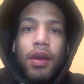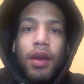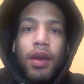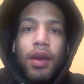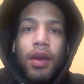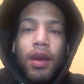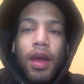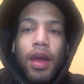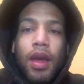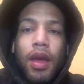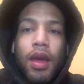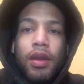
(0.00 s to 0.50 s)

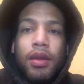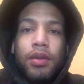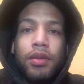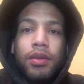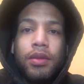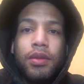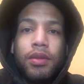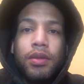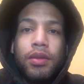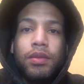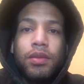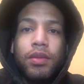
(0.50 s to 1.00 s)

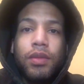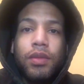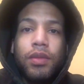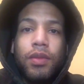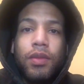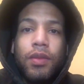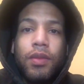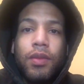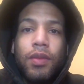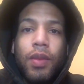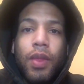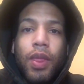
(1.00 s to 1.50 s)
And
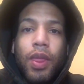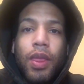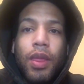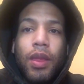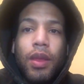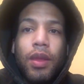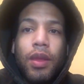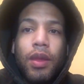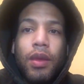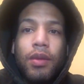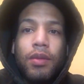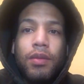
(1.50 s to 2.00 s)

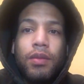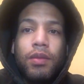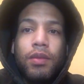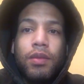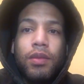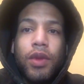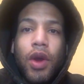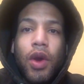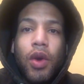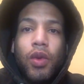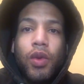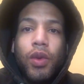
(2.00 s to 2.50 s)

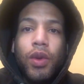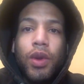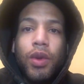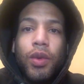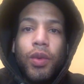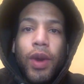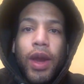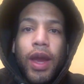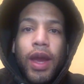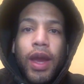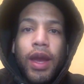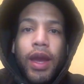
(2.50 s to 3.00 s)
the only
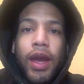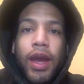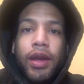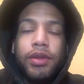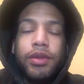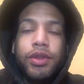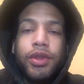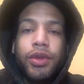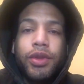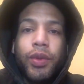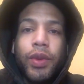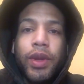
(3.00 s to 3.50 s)
way
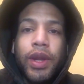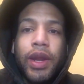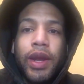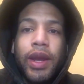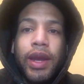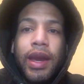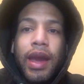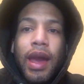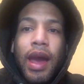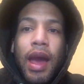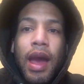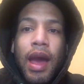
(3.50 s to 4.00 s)
to really
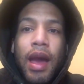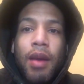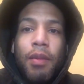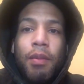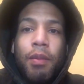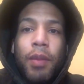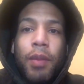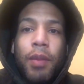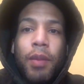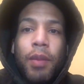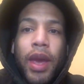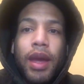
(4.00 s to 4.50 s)

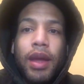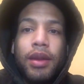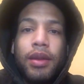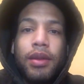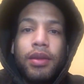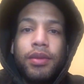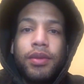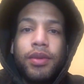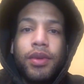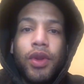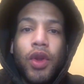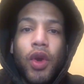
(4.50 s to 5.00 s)
combat
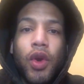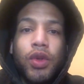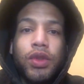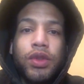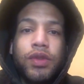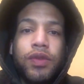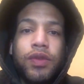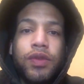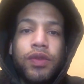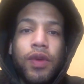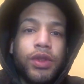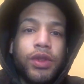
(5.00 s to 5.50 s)
those
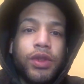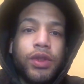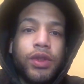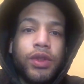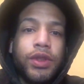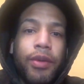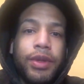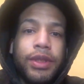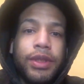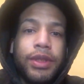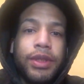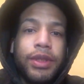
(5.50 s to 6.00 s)
false
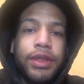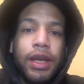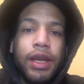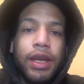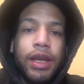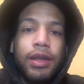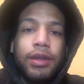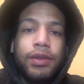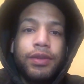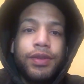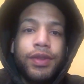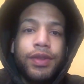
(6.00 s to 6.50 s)

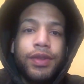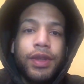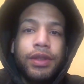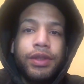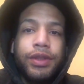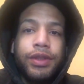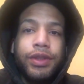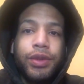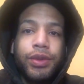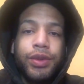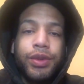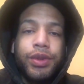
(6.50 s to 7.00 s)
narratives is
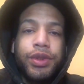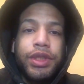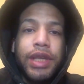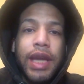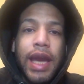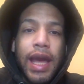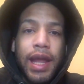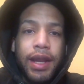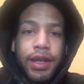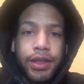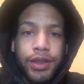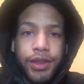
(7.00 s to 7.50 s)
to
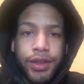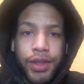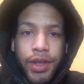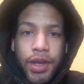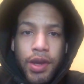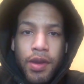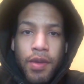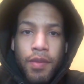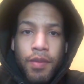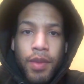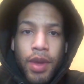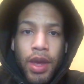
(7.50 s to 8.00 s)
challenge
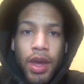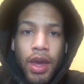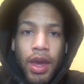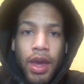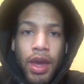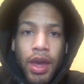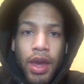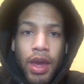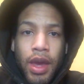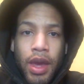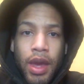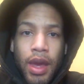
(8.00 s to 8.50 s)
them
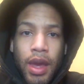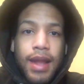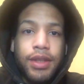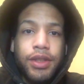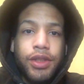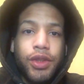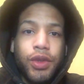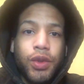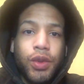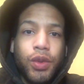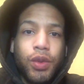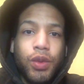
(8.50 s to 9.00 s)

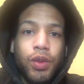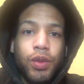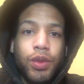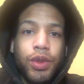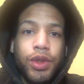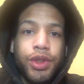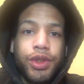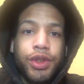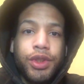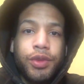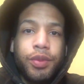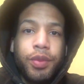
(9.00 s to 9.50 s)
and
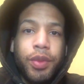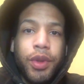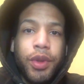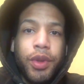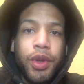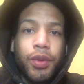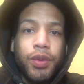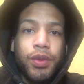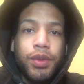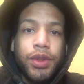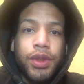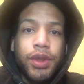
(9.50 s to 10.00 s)
to
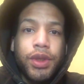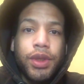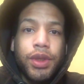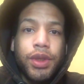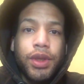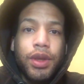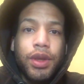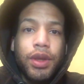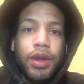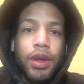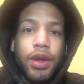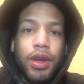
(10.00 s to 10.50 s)
dispute
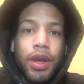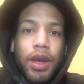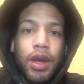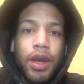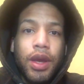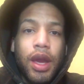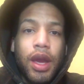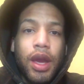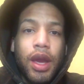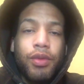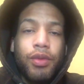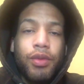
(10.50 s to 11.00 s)

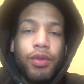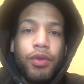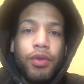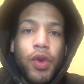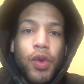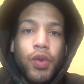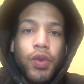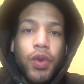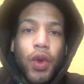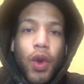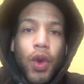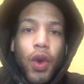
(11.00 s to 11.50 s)
and
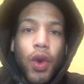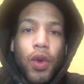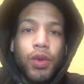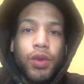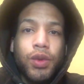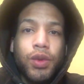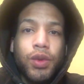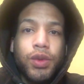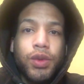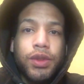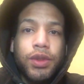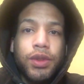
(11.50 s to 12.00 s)
refute
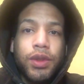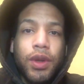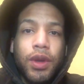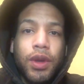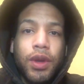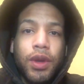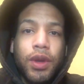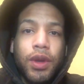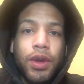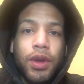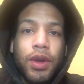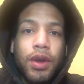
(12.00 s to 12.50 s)
those
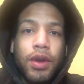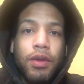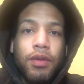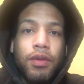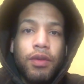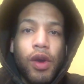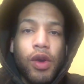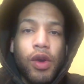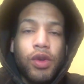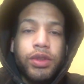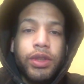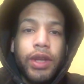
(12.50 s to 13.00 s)

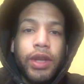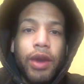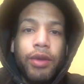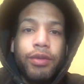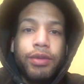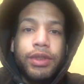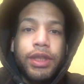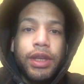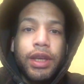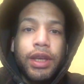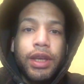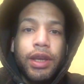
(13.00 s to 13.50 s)
false
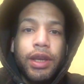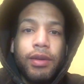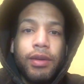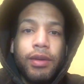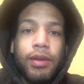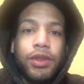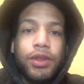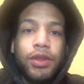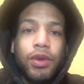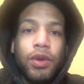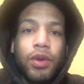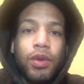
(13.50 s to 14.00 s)

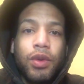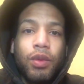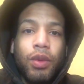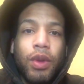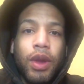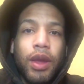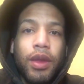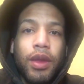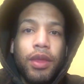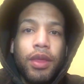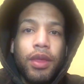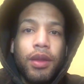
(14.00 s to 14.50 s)
narratives
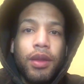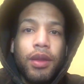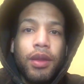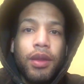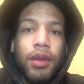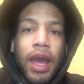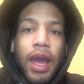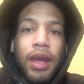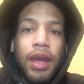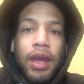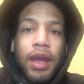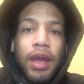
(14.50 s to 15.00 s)
with
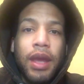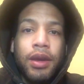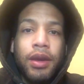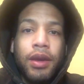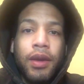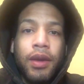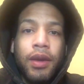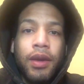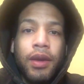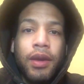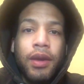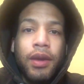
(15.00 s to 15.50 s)
data,